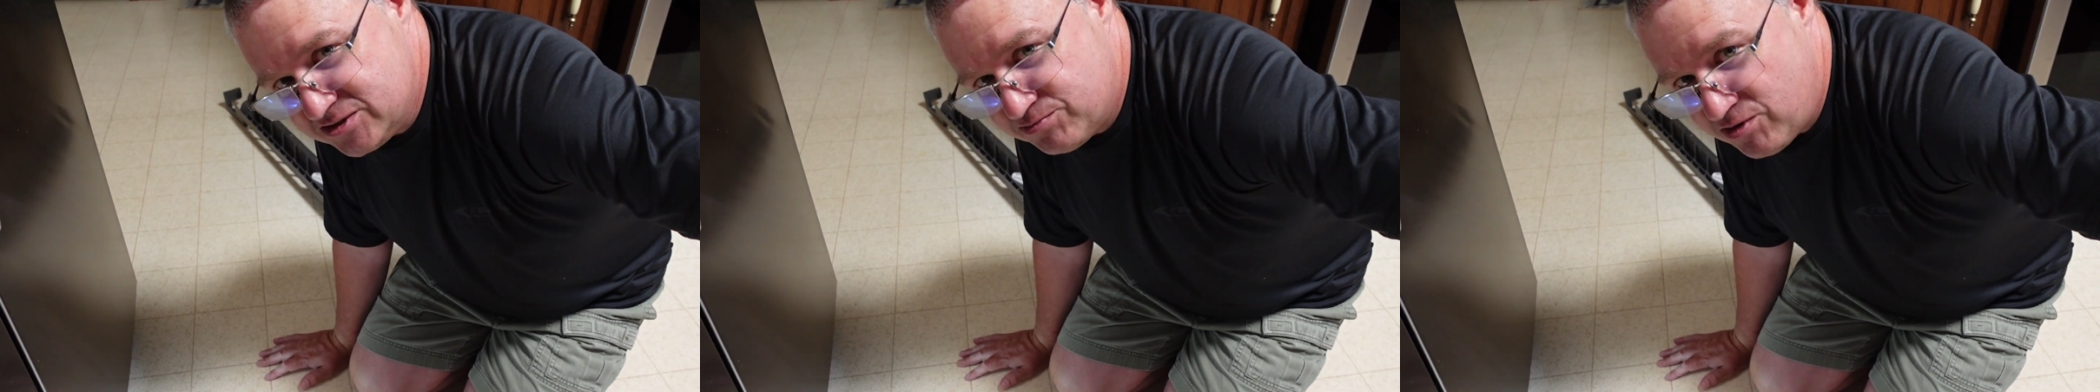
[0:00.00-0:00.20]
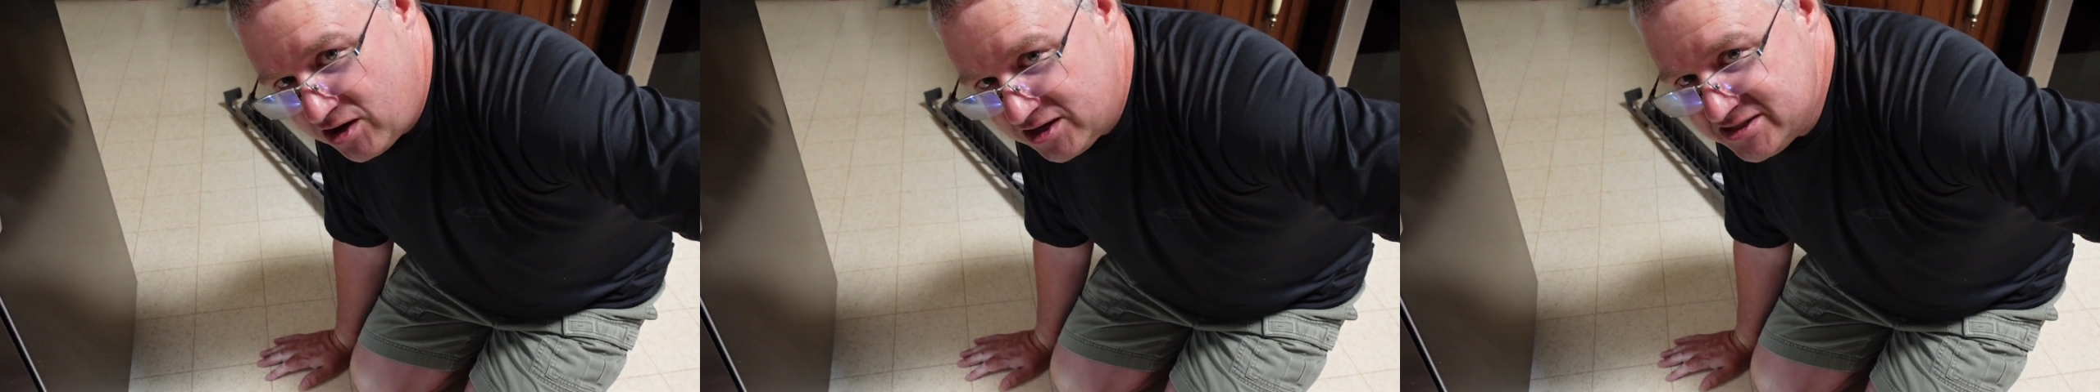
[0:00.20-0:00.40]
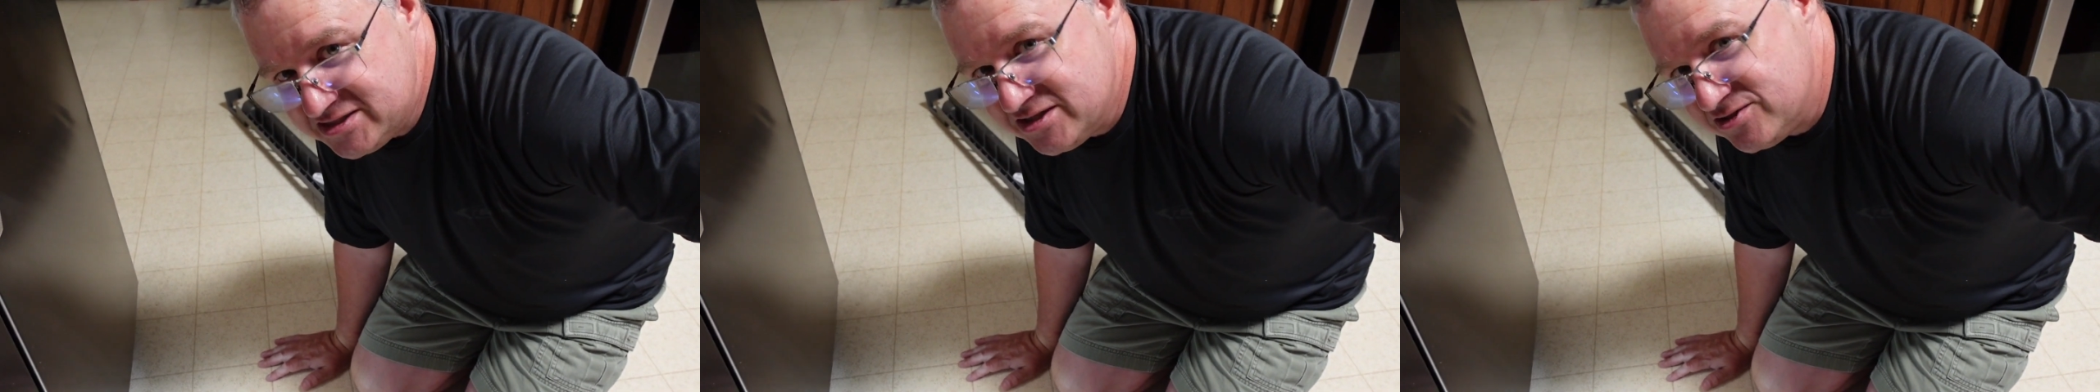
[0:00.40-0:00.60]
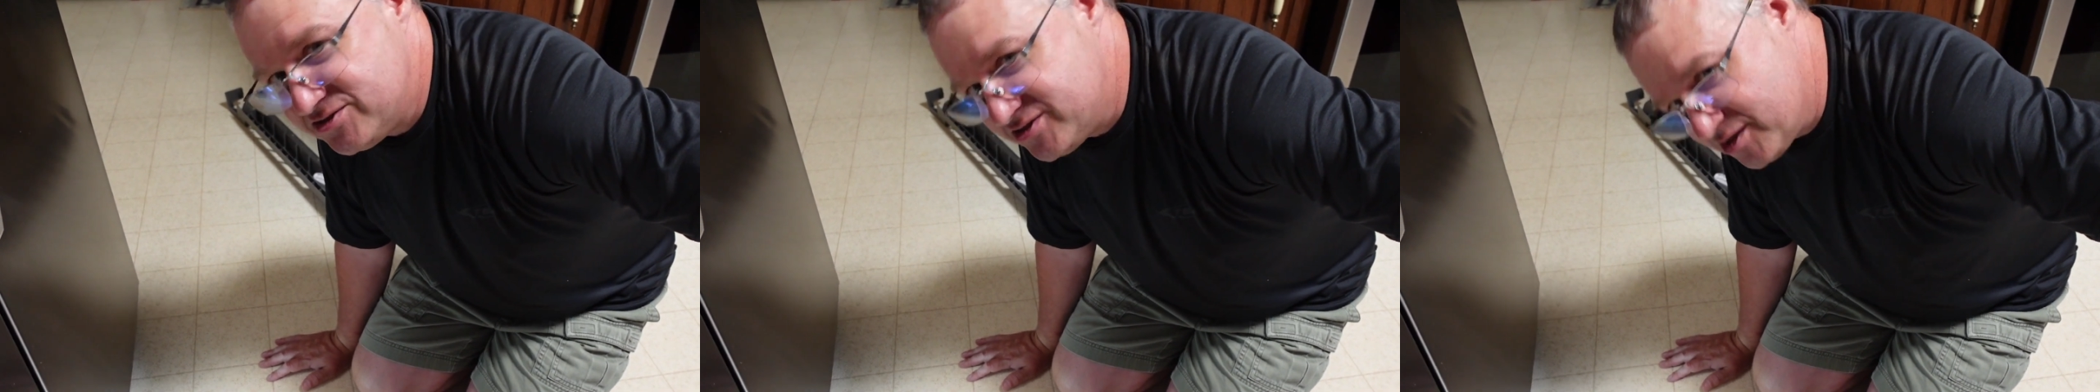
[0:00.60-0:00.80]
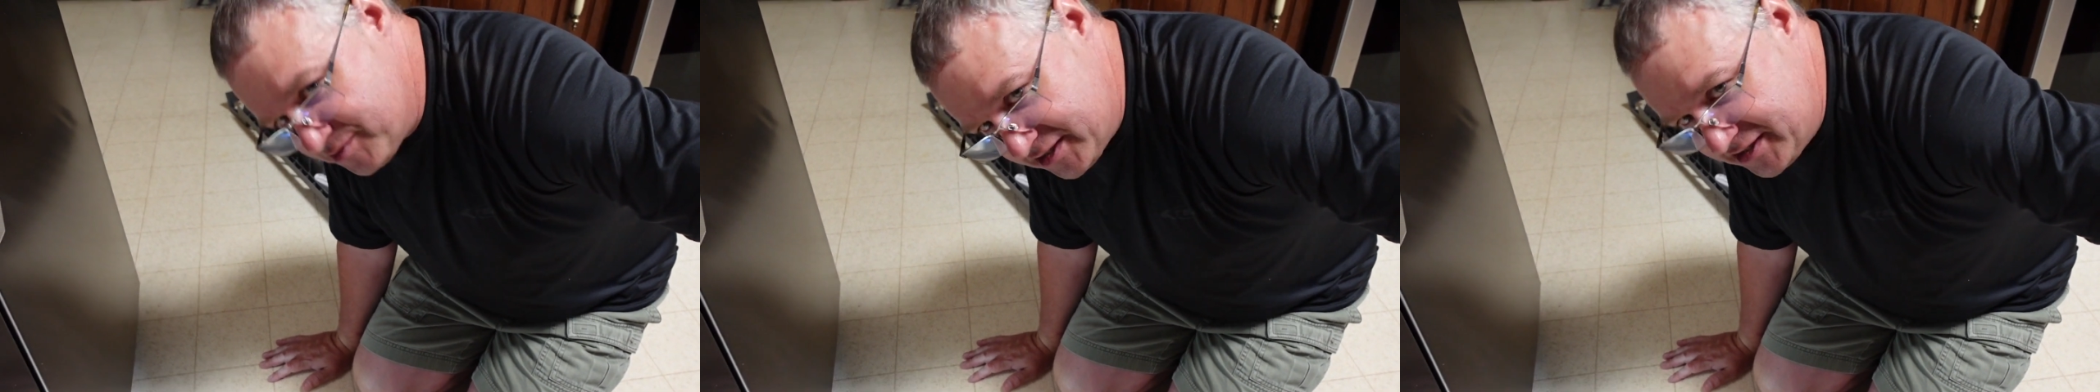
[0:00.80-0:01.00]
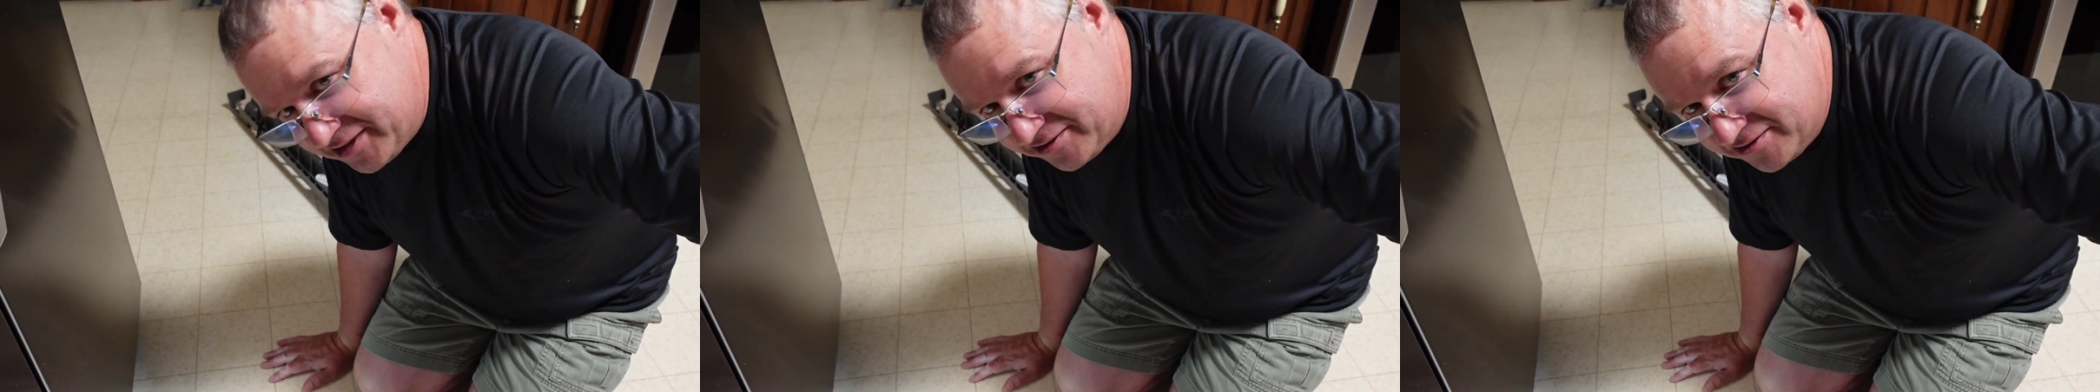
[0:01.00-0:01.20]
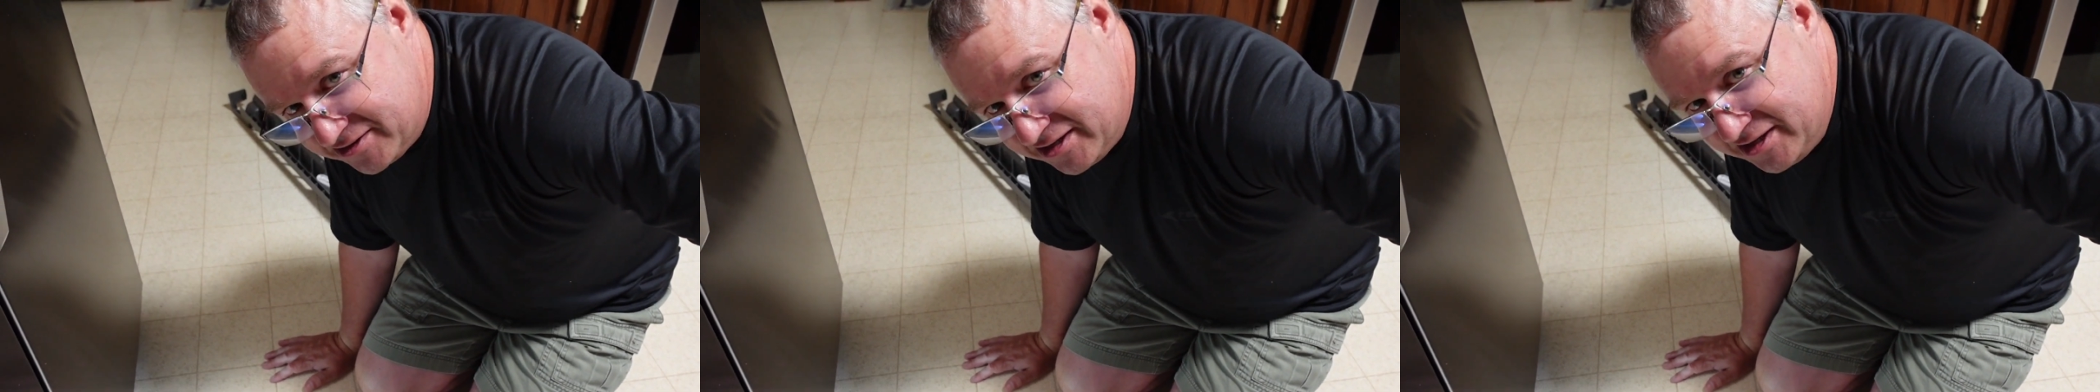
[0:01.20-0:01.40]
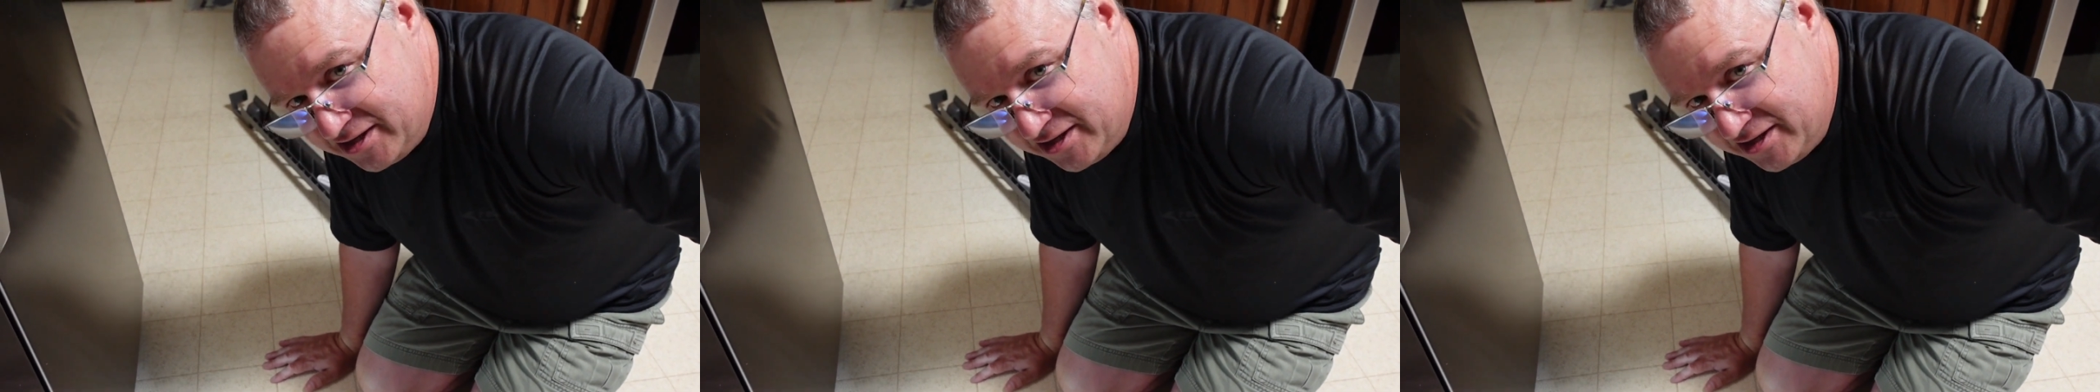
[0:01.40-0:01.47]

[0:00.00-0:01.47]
probably still some in here.